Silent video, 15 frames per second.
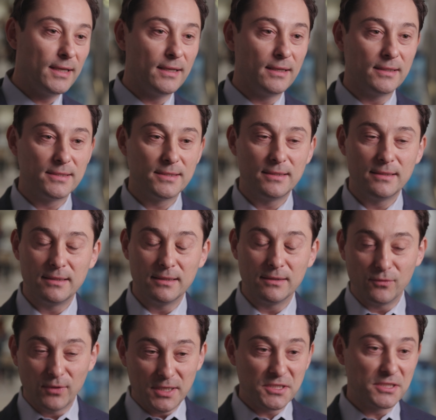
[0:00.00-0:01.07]
and the
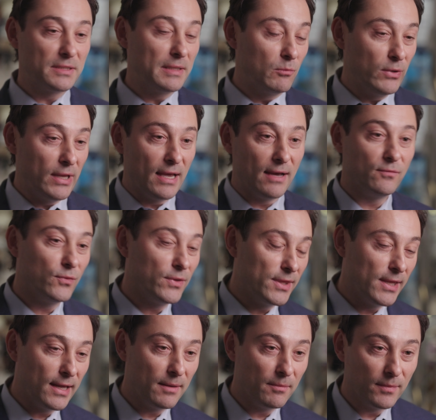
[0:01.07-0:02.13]
relationship that we have with
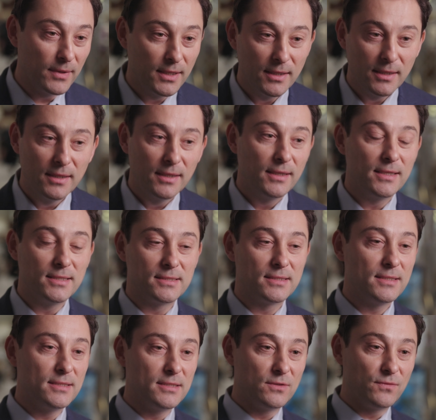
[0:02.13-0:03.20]
them
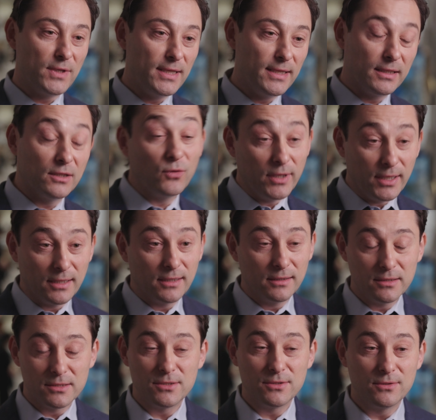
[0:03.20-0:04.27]
is really
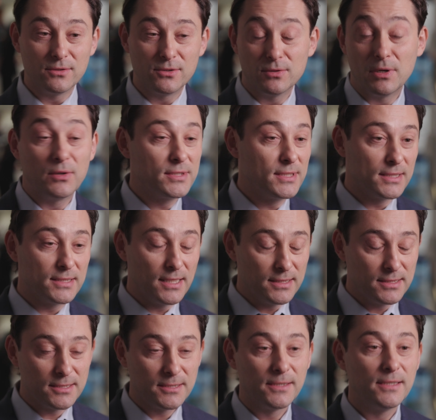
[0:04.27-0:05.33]
critical to our
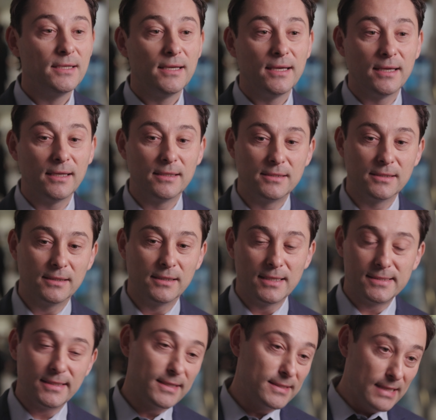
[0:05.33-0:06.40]
success. And
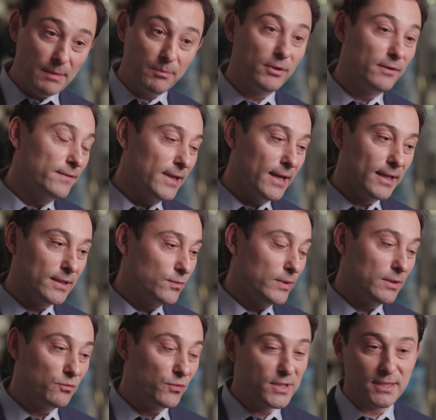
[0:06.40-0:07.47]
as an example of that,
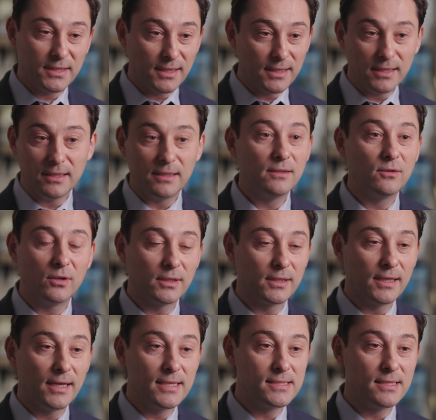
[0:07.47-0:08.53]
we recently
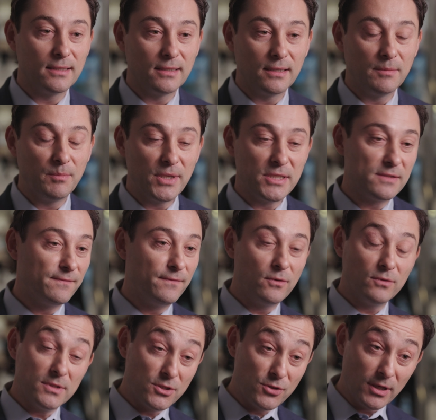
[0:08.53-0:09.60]
organized a
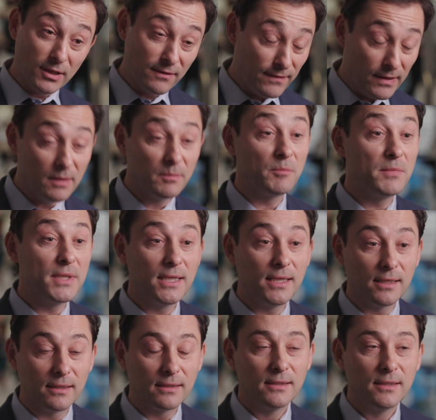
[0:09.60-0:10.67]
patient-focused drug development
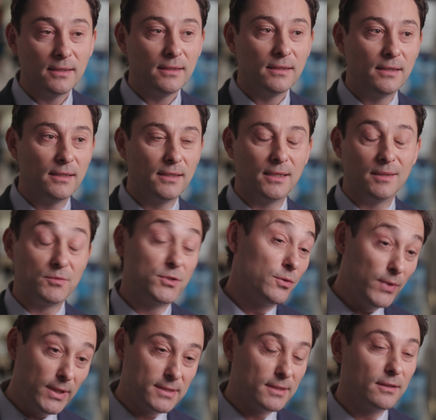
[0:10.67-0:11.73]
meeting 2 weeks